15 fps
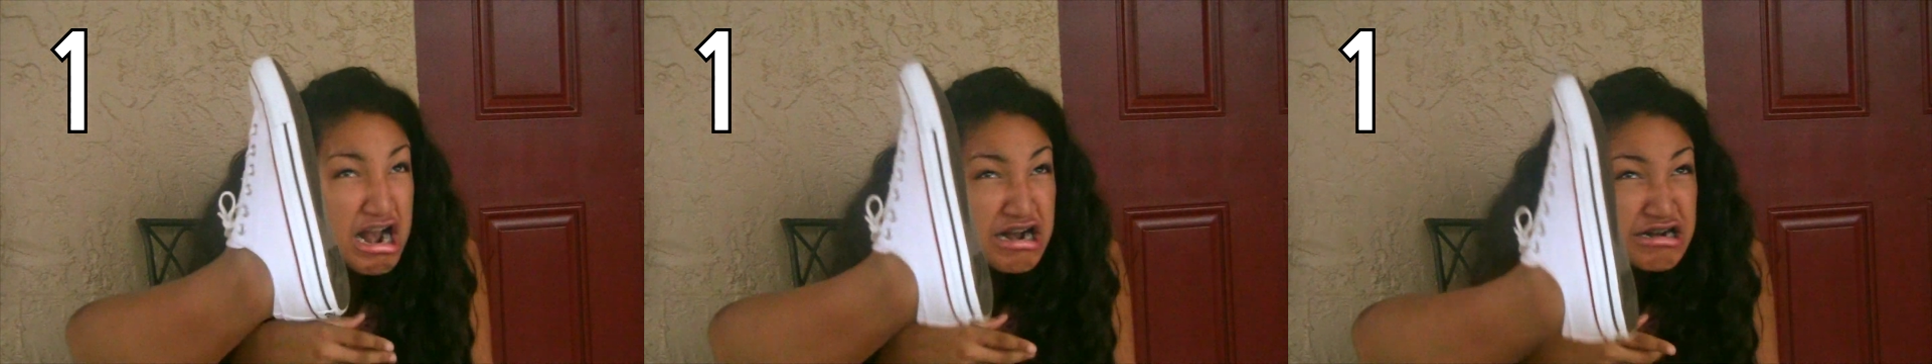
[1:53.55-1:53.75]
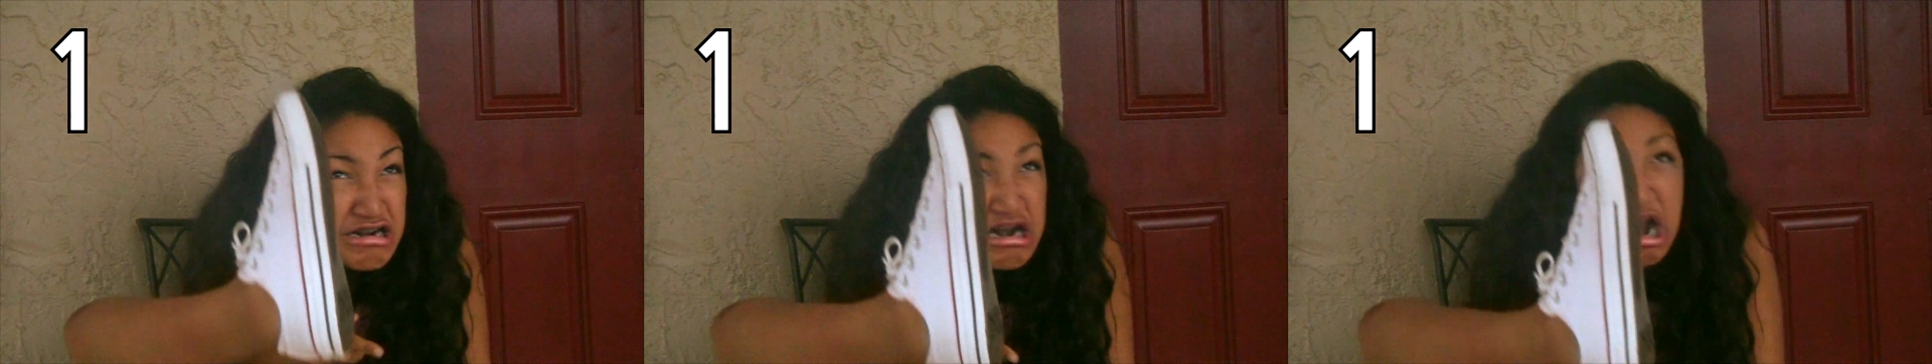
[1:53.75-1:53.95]

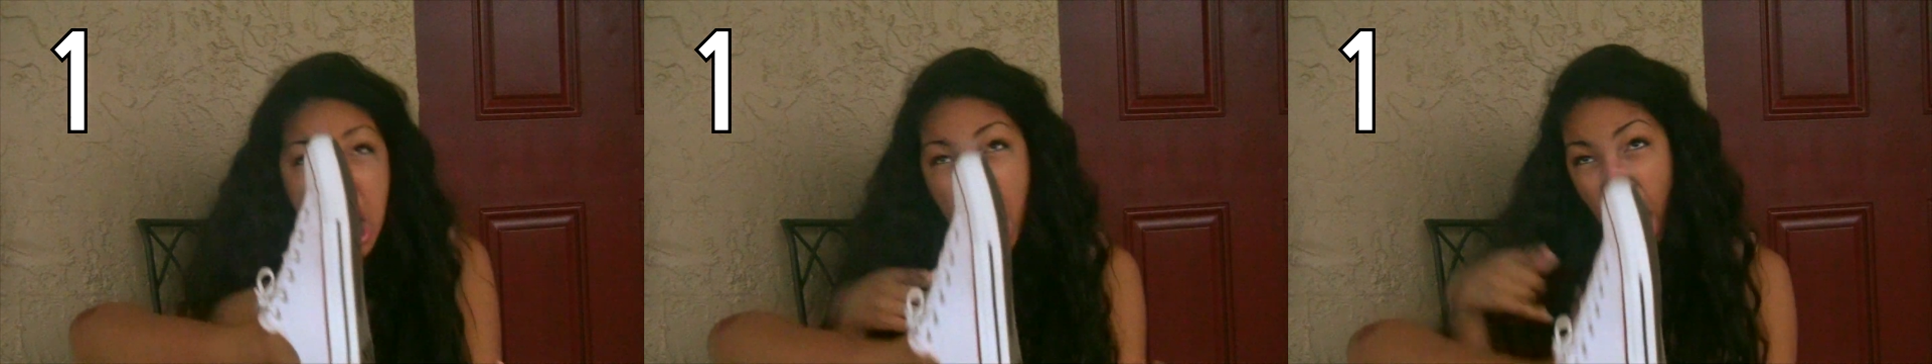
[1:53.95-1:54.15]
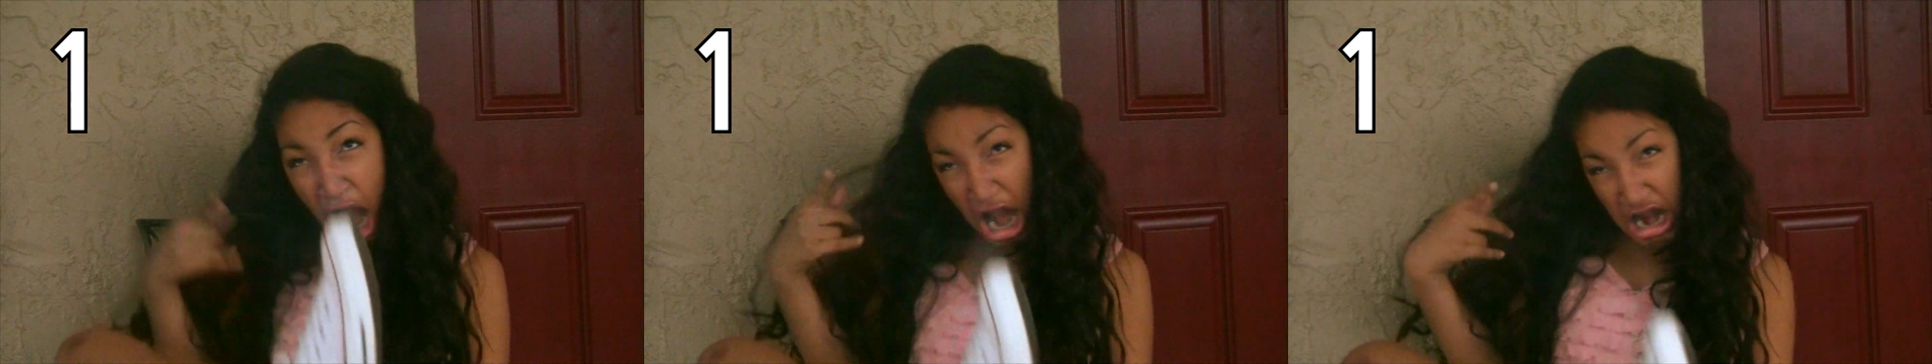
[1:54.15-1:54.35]
I
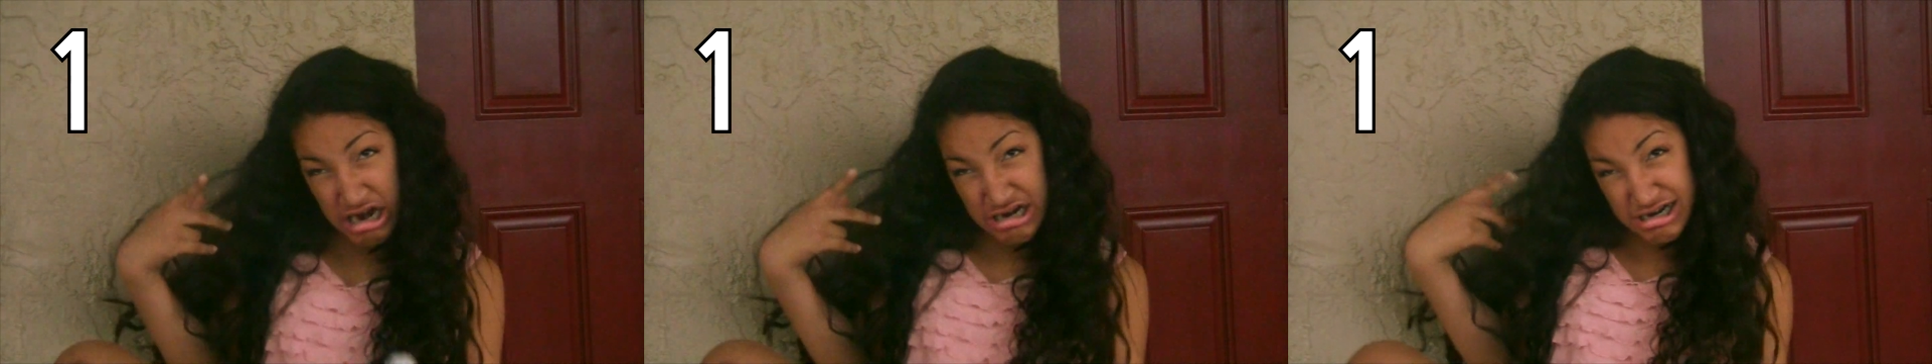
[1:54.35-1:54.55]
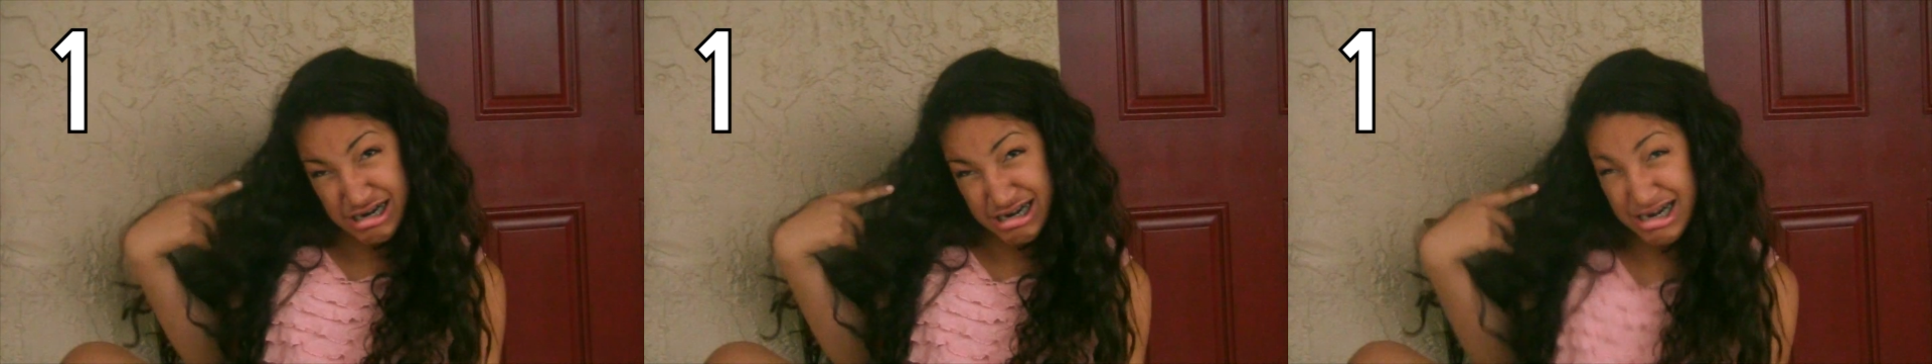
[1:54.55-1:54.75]
think I need to
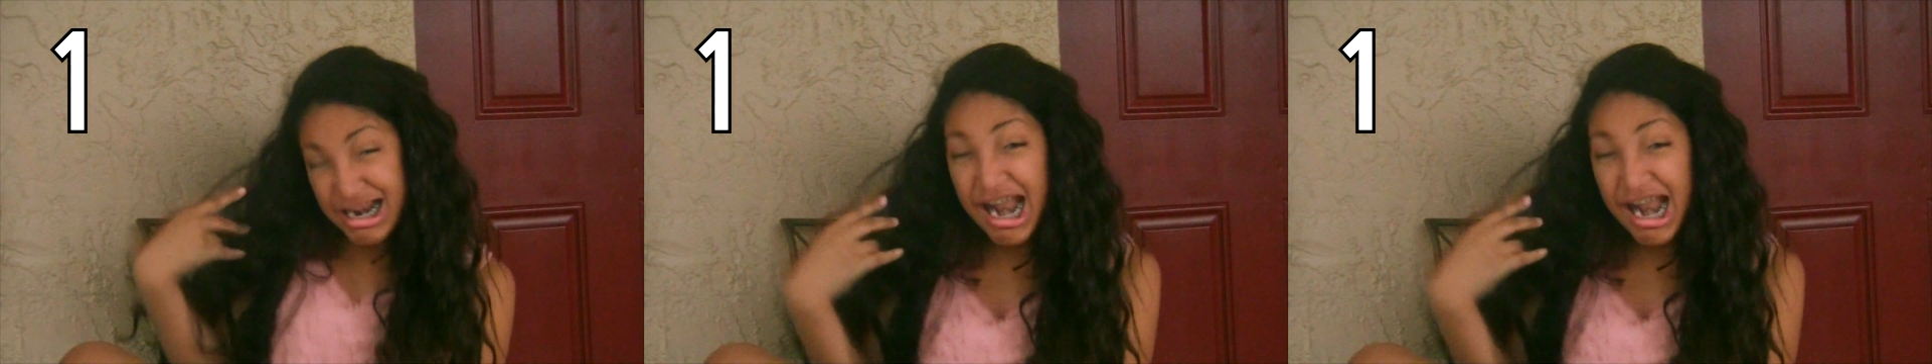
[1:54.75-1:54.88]
pee.